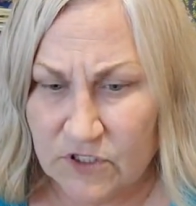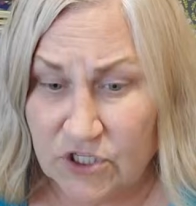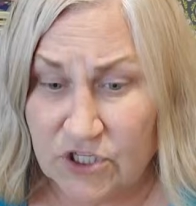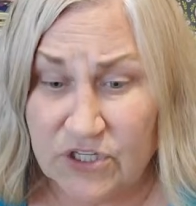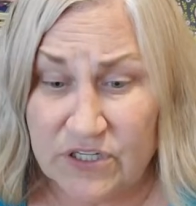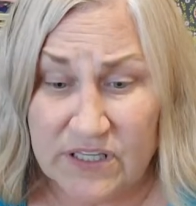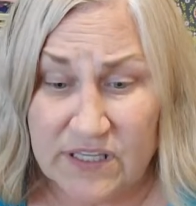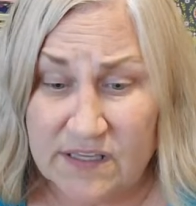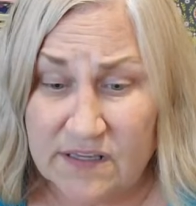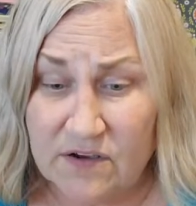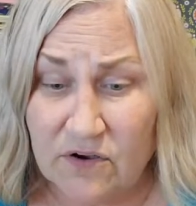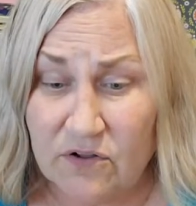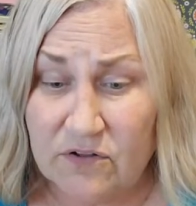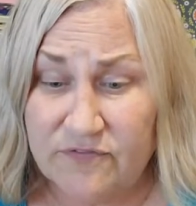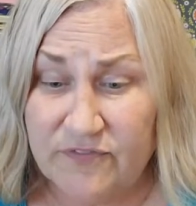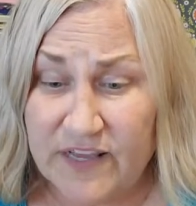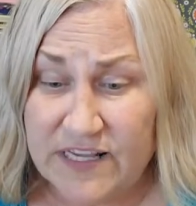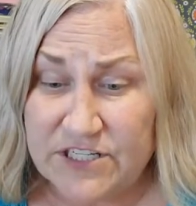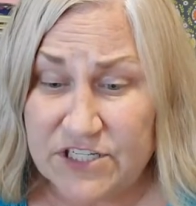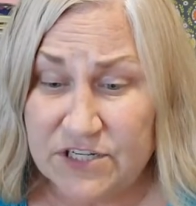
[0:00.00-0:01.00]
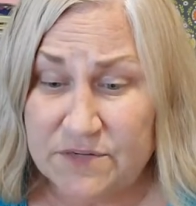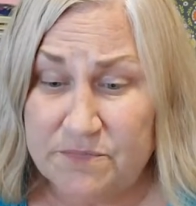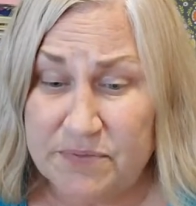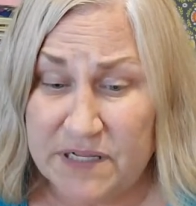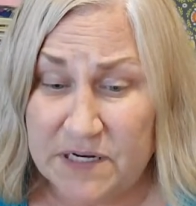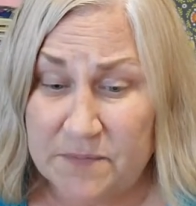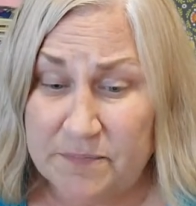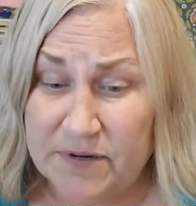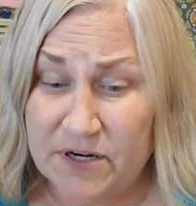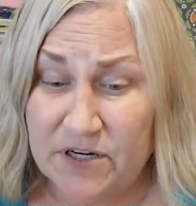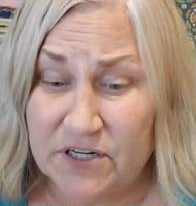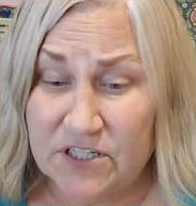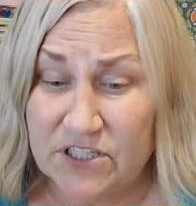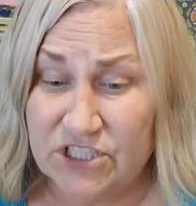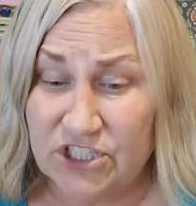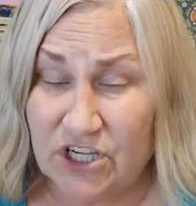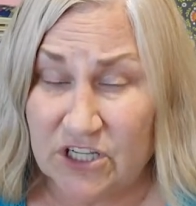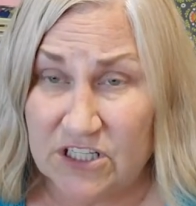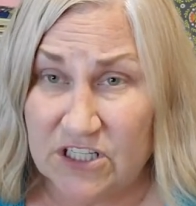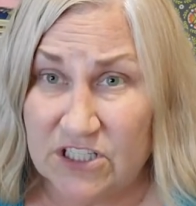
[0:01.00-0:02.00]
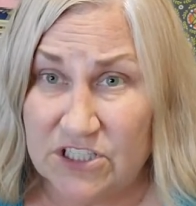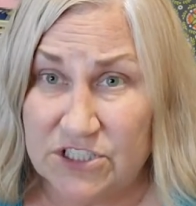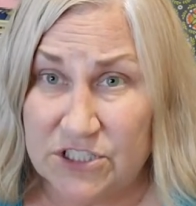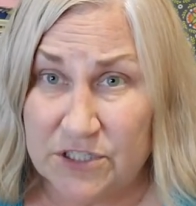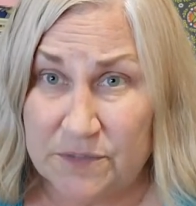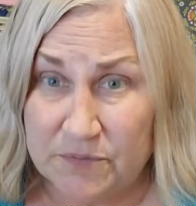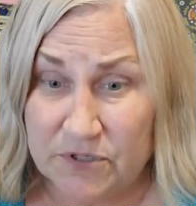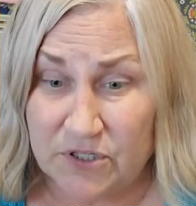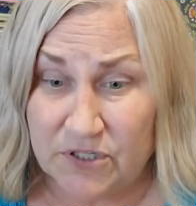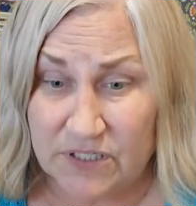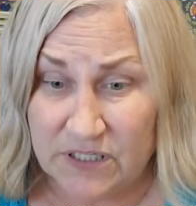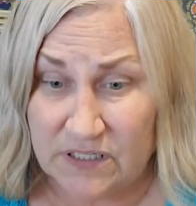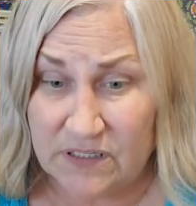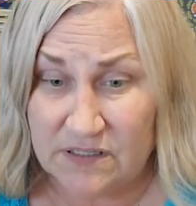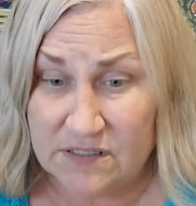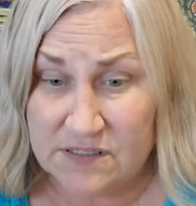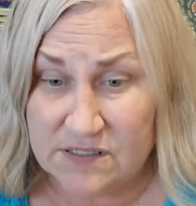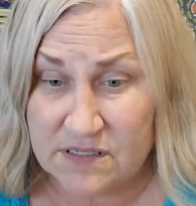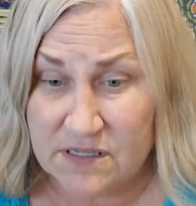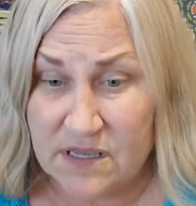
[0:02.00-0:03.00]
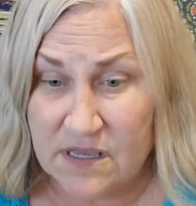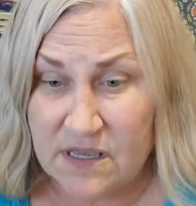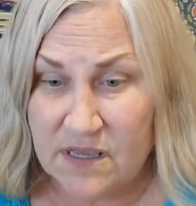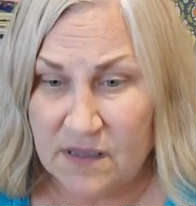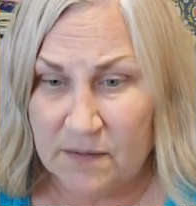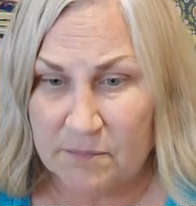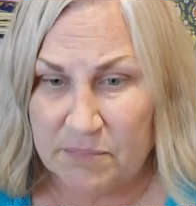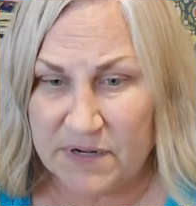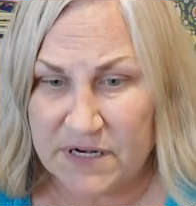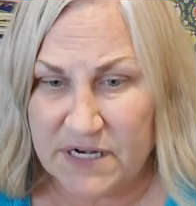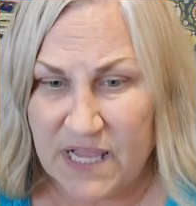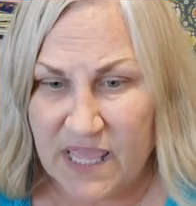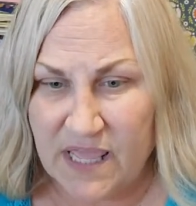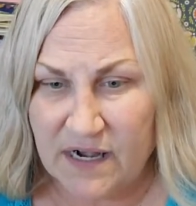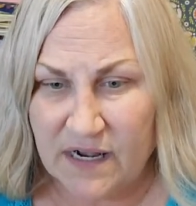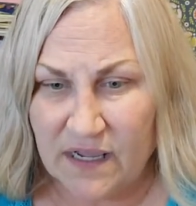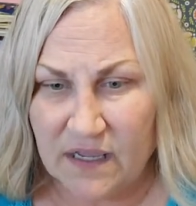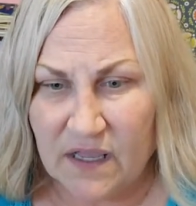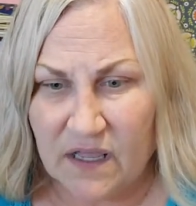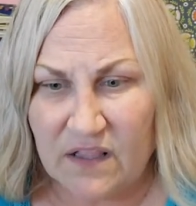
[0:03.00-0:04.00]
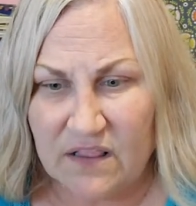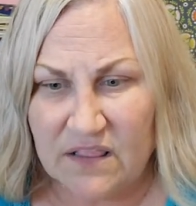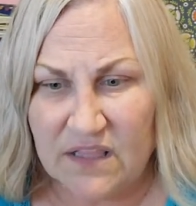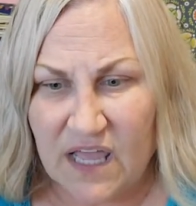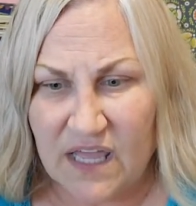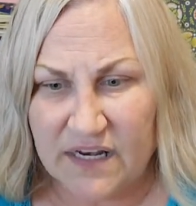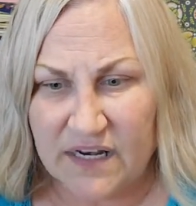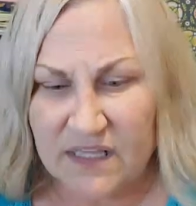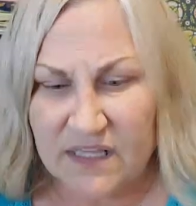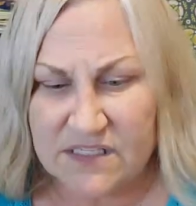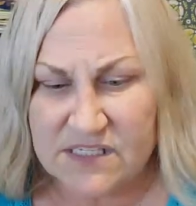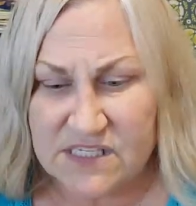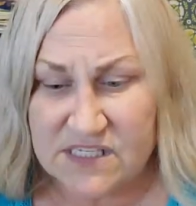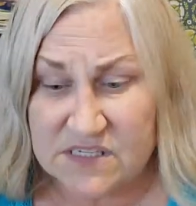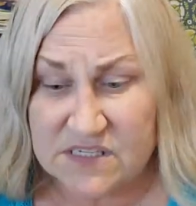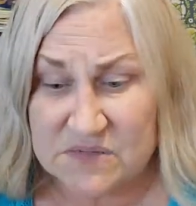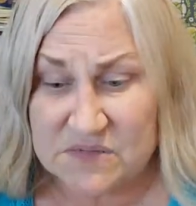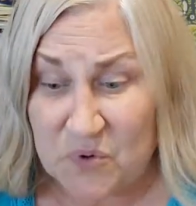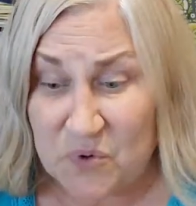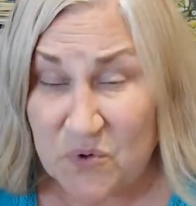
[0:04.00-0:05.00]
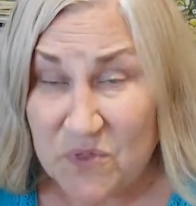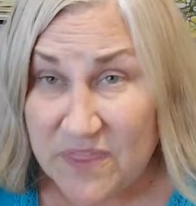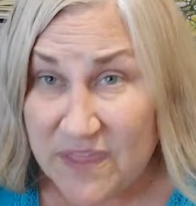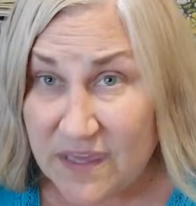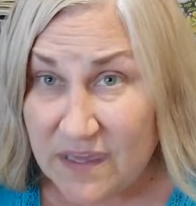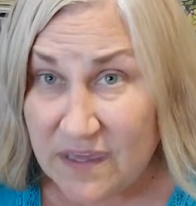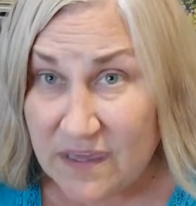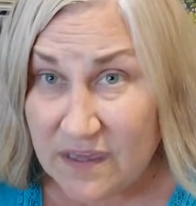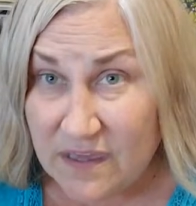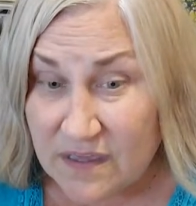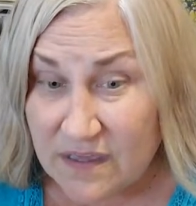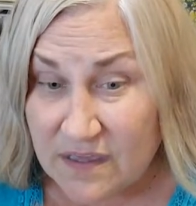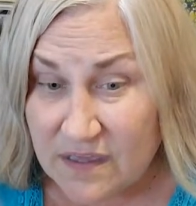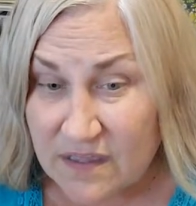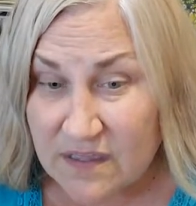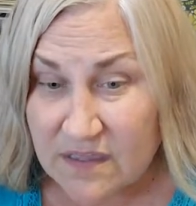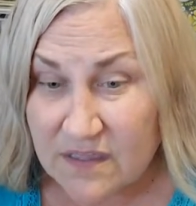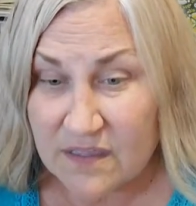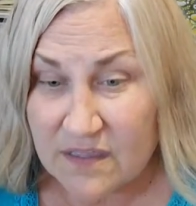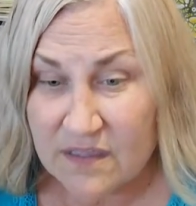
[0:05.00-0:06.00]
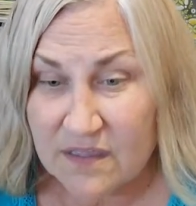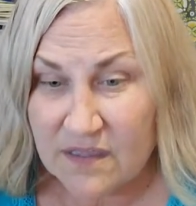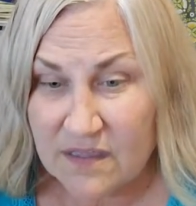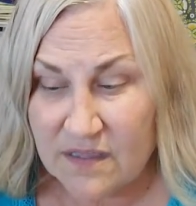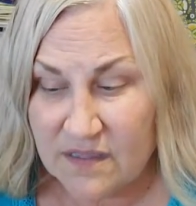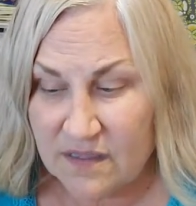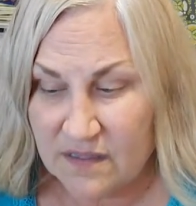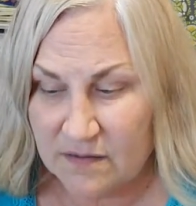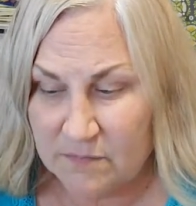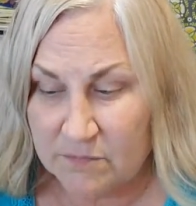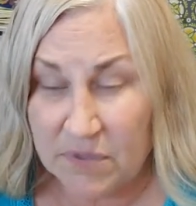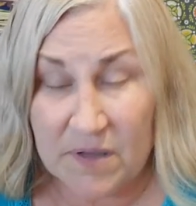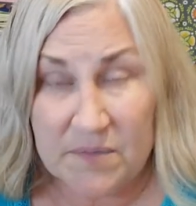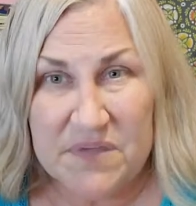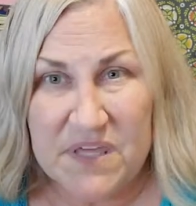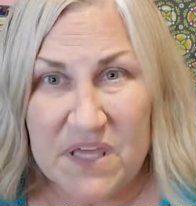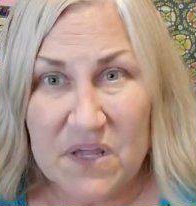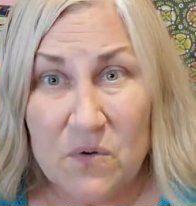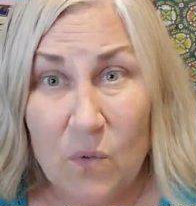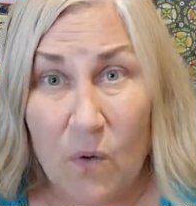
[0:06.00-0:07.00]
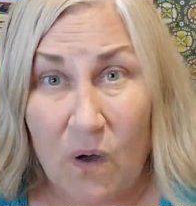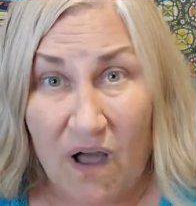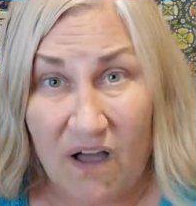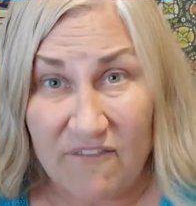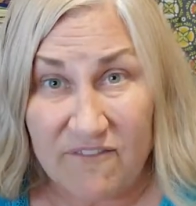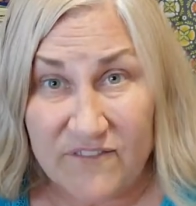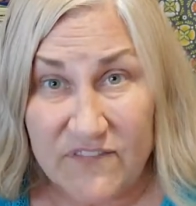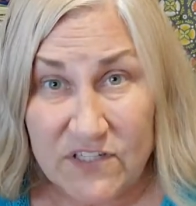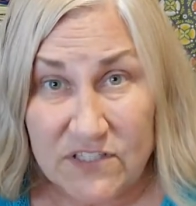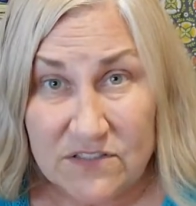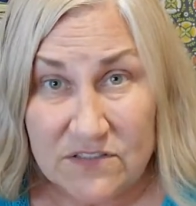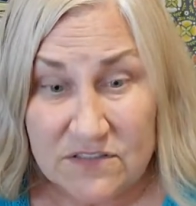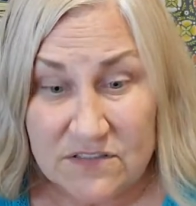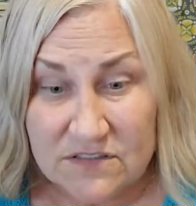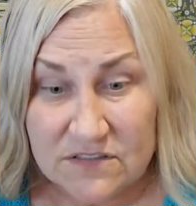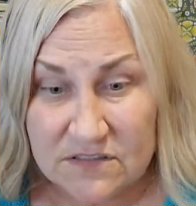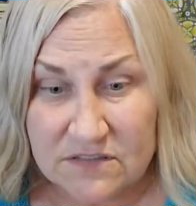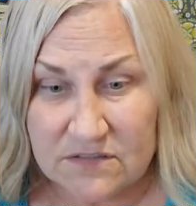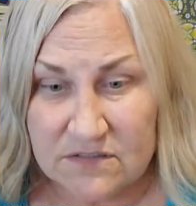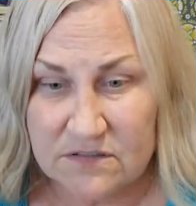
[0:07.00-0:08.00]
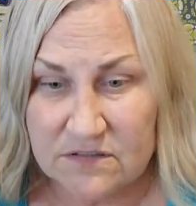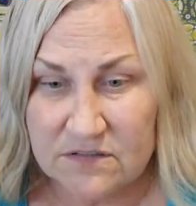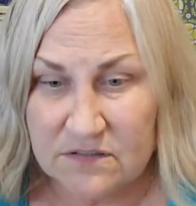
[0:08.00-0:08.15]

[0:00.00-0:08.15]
cookie, old fashioned peanut butter chocolate chip cookies, banana colada smoothie, pumpkin waffles.